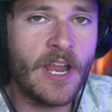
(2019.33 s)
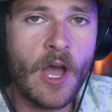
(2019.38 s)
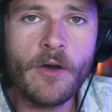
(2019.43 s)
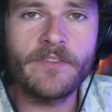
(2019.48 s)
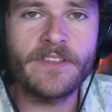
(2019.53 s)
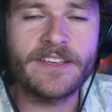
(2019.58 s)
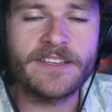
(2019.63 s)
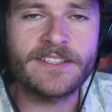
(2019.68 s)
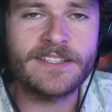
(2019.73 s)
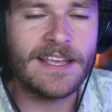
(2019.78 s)
we
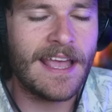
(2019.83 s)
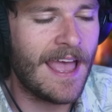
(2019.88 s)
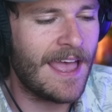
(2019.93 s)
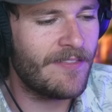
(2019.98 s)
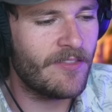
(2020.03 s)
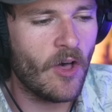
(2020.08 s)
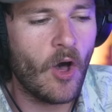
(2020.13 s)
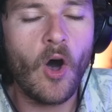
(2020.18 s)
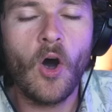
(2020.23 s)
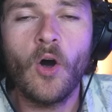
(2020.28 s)
know this,
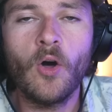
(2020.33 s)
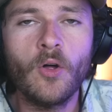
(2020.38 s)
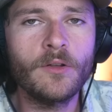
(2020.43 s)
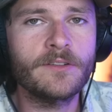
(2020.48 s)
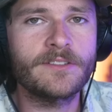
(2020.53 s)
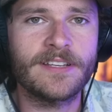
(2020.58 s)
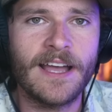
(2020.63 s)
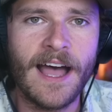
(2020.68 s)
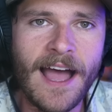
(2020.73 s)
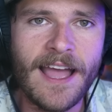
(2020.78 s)
and the
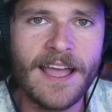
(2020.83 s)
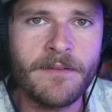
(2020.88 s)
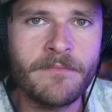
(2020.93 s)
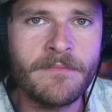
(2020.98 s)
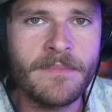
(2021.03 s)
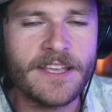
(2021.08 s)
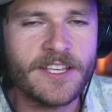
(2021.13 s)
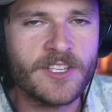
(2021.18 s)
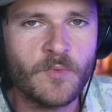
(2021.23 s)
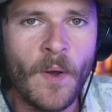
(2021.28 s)
whole
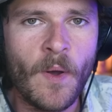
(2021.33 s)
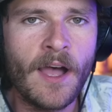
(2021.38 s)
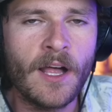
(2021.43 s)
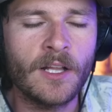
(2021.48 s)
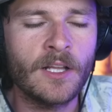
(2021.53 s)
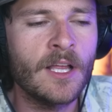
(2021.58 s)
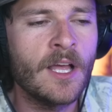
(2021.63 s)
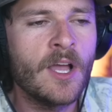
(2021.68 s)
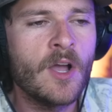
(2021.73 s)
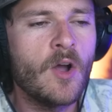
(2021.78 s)
time as
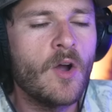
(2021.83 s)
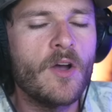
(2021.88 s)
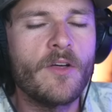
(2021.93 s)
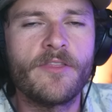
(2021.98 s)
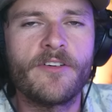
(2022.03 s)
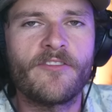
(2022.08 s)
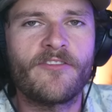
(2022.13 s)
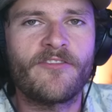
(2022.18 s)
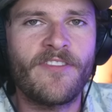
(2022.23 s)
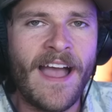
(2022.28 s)
well,
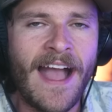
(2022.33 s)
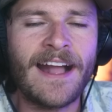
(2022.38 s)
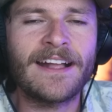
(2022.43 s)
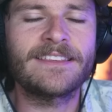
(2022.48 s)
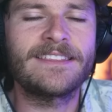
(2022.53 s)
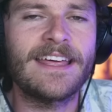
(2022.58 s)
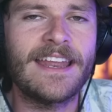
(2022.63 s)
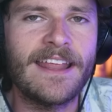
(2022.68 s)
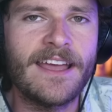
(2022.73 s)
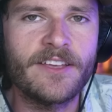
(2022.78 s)
the
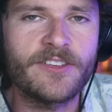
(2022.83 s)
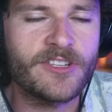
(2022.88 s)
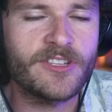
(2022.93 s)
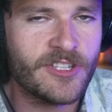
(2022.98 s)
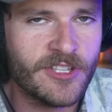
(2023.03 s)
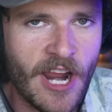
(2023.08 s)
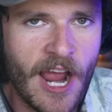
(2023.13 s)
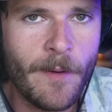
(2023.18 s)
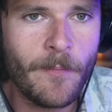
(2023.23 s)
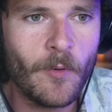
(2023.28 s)
fact that
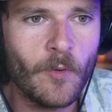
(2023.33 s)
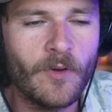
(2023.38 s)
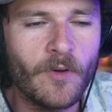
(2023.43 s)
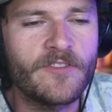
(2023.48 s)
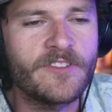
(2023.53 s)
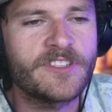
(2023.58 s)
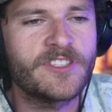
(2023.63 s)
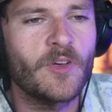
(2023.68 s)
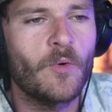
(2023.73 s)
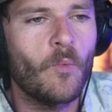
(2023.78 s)
Sniper
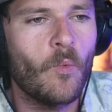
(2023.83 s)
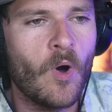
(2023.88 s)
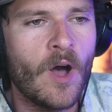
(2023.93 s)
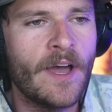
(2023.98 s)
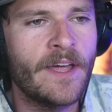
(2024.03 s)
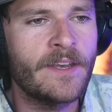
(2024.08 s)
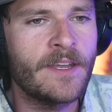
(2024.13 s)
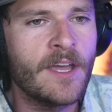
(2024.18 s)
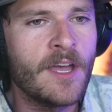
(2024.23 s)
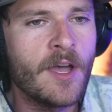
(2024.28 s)
Wolf is the
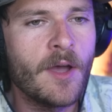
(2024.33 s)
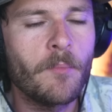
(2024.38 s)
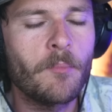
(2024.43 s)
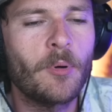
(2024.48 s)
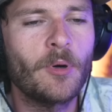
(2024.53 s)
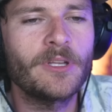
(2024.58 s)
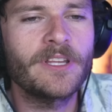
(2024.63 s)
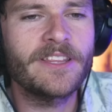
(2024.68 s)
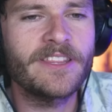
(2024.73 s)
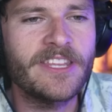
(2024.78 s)
one
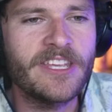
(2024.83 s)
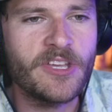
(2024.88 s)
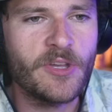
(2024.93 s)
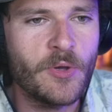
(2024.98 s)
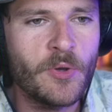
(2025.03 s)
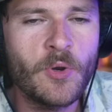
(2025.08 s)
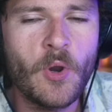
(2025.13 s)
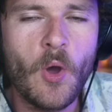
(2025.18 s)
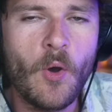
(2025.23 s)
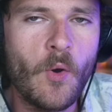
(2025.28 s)
pulling
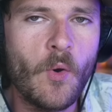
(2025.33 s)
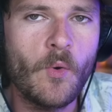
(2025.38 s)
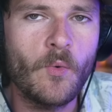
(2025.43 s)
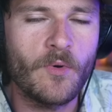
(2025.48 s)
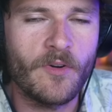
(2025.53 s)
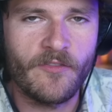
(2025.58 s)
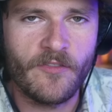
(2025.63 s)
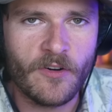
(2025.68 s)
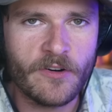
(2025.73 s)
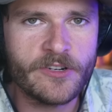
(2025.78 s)
the
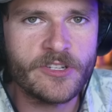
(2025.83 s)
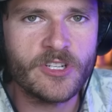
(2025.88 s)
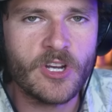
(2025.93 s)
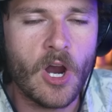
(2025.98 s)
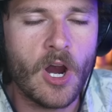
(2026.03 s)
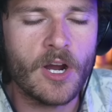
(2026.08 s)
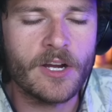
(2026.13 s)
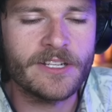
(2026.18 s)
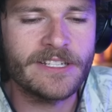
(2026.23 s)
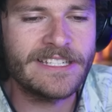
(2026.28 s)
Uno reverse
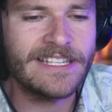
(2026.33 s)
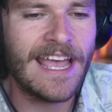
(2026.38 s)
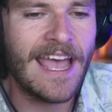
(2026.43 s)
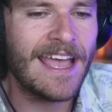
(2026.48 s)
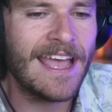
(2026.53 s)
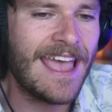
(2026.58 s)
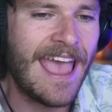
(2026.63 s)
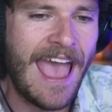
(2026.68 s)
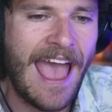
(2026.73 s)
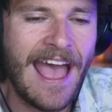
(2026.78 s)
card
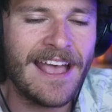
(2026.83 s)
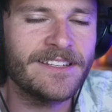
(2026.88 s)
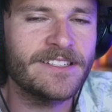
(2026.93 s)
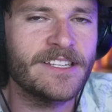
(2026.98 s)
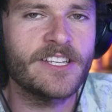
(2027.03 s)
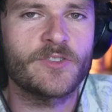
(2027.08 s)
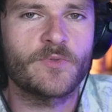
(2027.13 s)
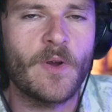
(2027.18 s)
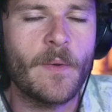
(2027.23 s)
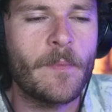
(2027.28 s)
saying
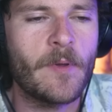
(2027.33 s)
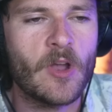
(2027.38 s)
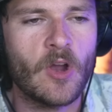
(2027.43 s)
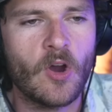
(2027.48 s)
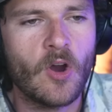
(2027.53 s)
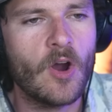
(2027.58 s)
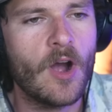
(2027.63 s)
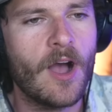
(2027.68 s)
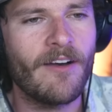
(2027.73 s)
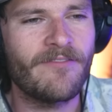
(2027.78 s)
Azzy's
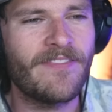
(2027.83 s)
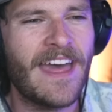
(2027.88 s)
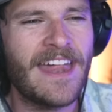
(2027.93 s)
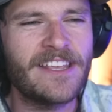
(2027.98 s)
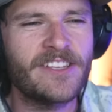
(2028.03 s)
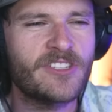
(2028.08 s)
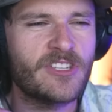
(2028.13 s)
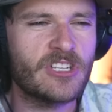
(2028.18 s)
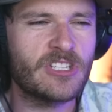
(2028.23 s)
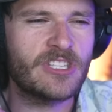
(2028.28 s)
ripping her off,
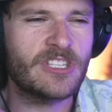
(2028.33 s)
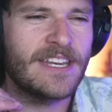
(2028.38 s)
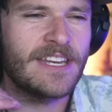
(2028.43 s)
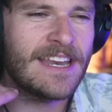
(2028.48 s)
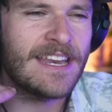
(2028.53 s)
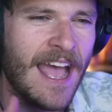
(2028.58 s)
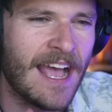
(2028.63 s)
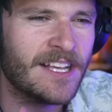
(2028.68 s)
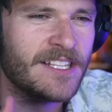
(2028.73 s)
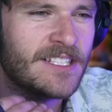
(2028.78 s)
that is just
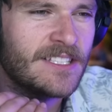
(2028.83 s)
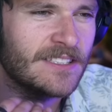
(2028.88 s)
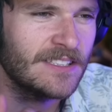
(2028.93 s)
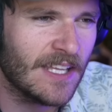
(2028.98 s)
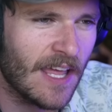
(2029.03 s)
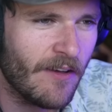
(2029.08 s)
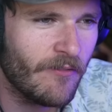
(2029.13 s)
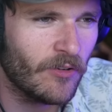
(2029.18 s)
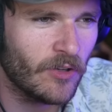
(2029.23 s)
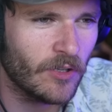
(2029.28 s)
next
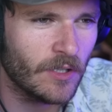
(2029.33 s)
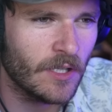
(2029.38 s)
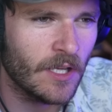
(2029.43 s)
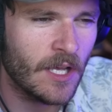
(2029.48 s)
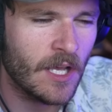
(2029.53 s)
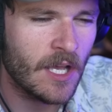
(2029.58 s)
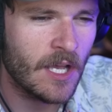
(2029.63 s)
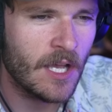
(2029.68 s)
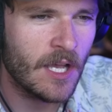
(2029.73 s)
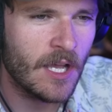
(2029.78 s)
level